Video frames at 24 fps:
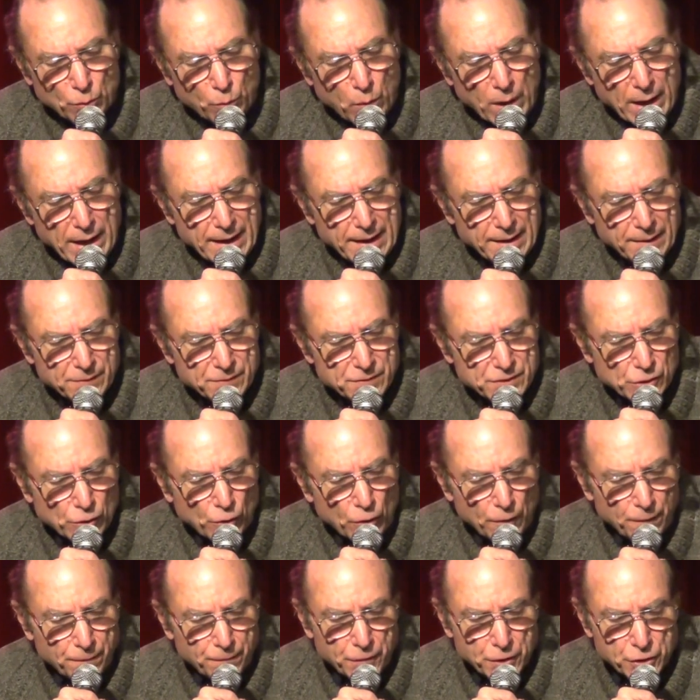the waves
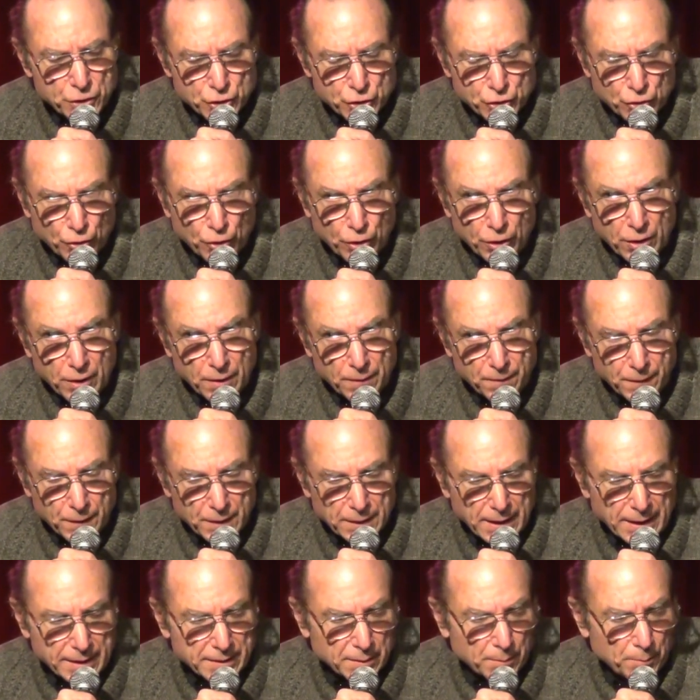off the shore of
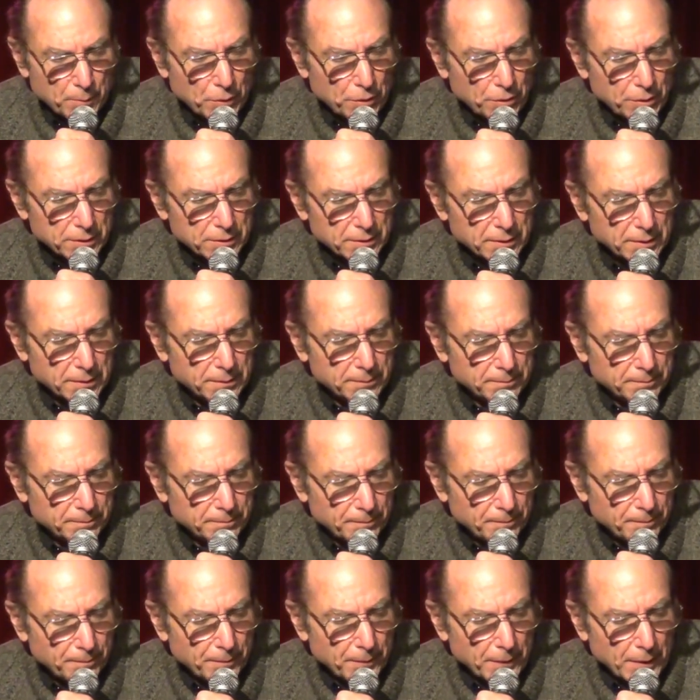Valletta, Malta,
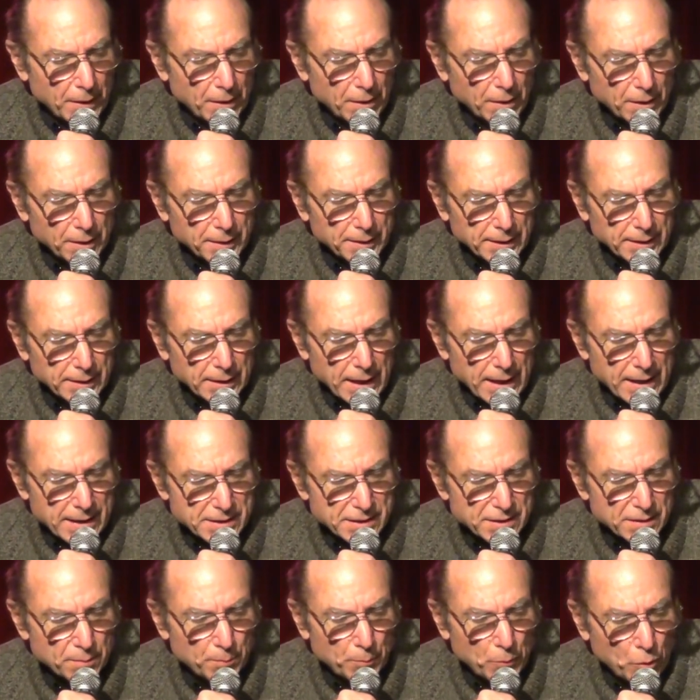on the
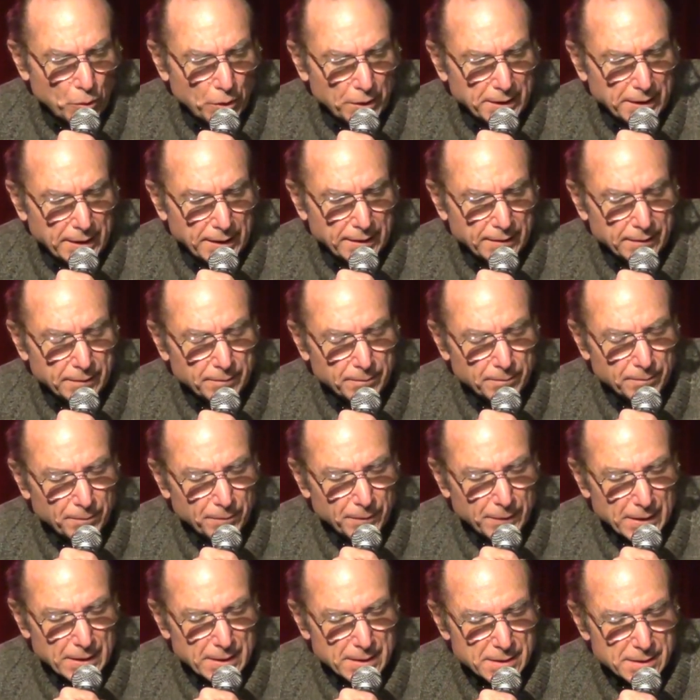last morning,
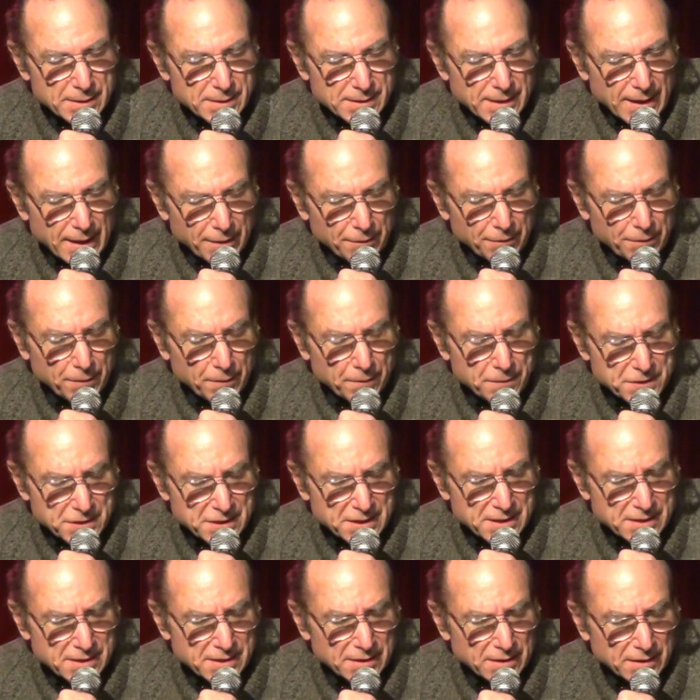south of
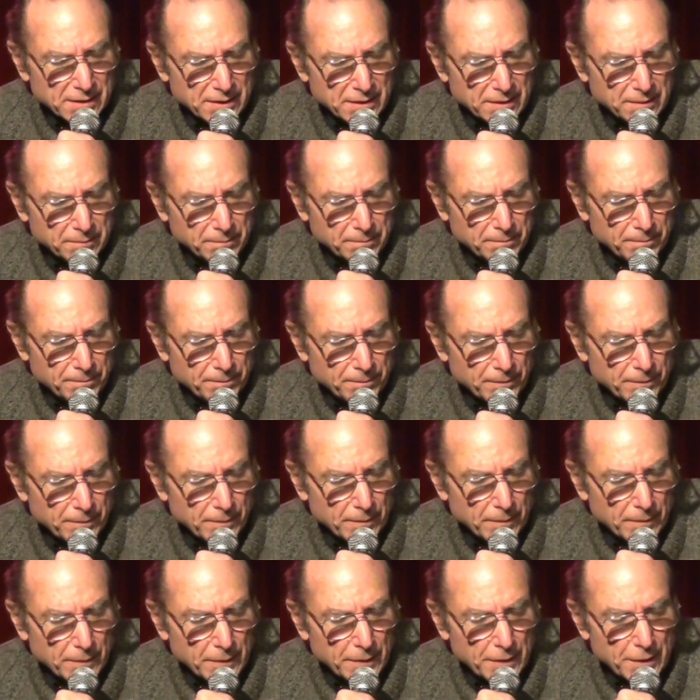Sicily.
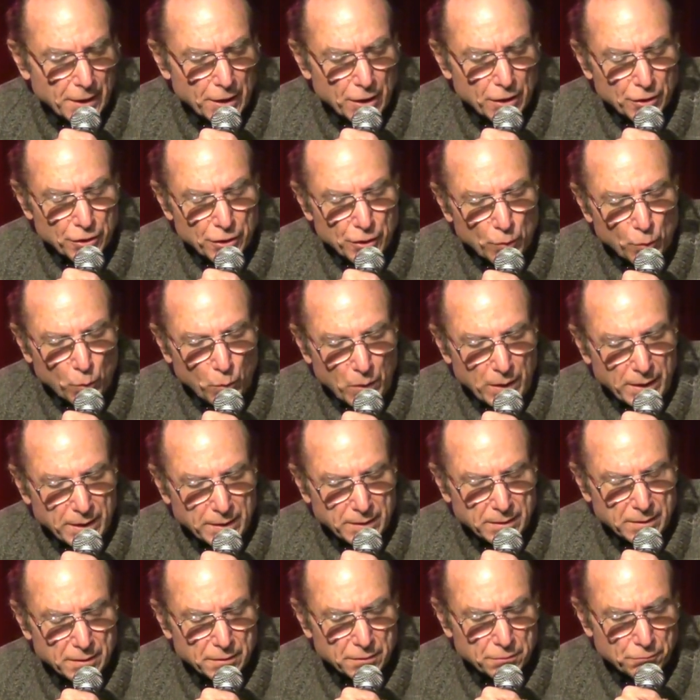They are the
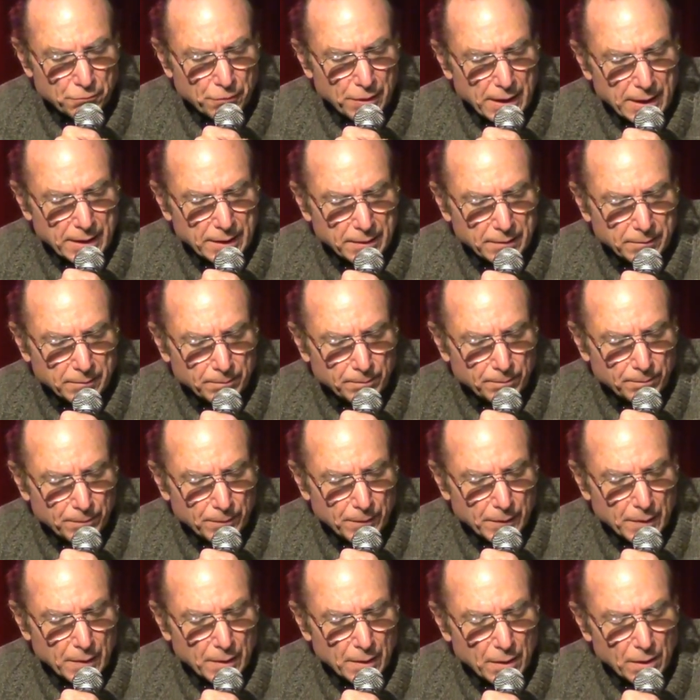wind and rain
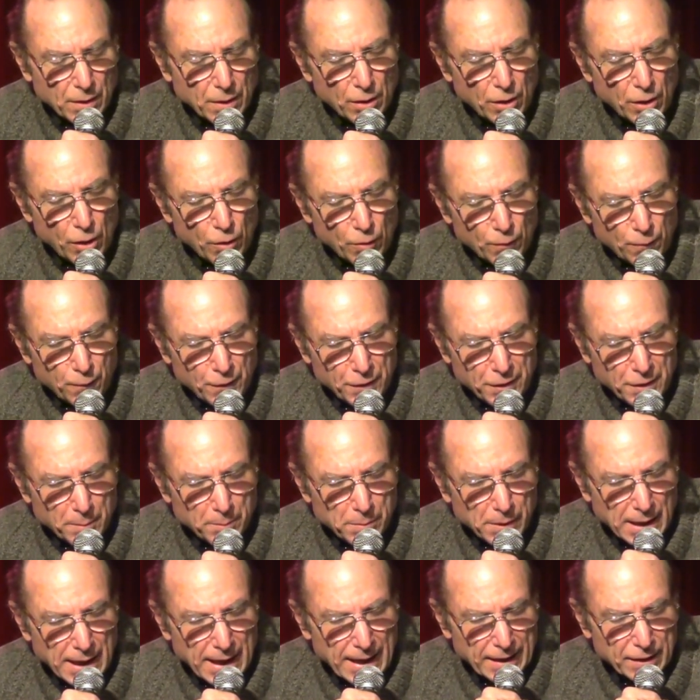over the
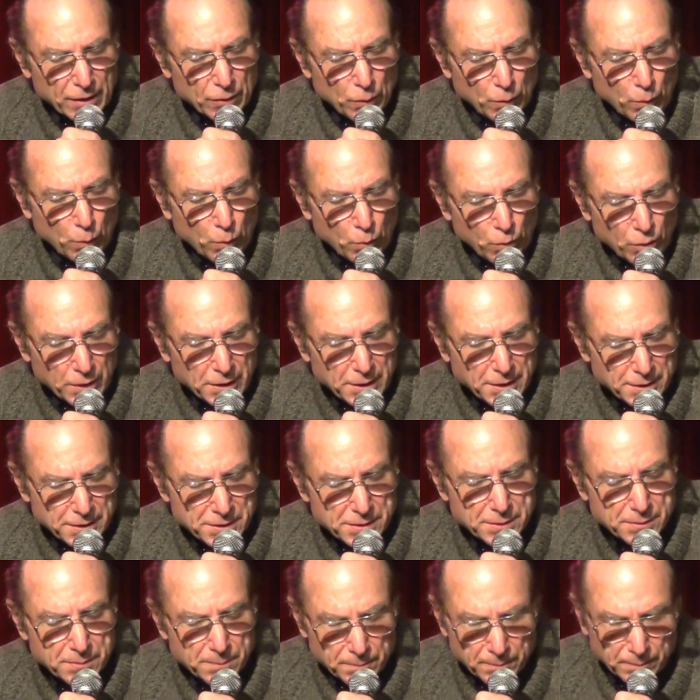black
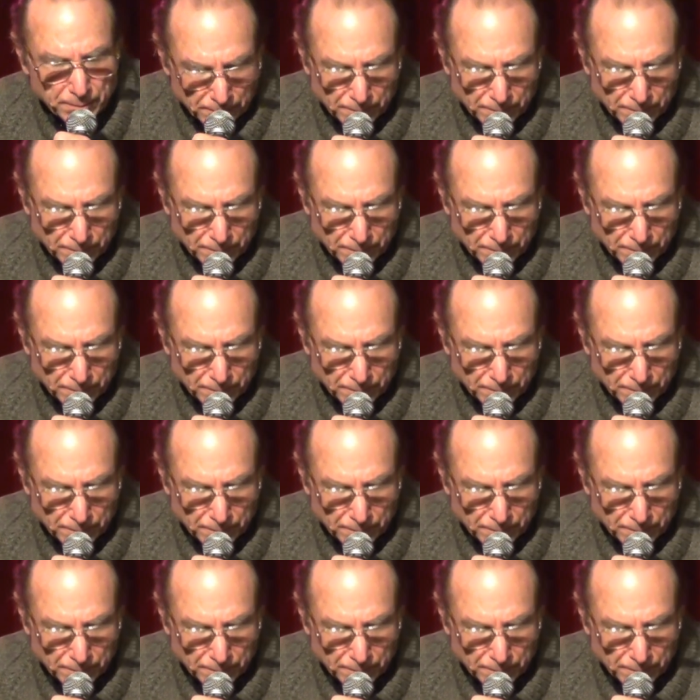waters.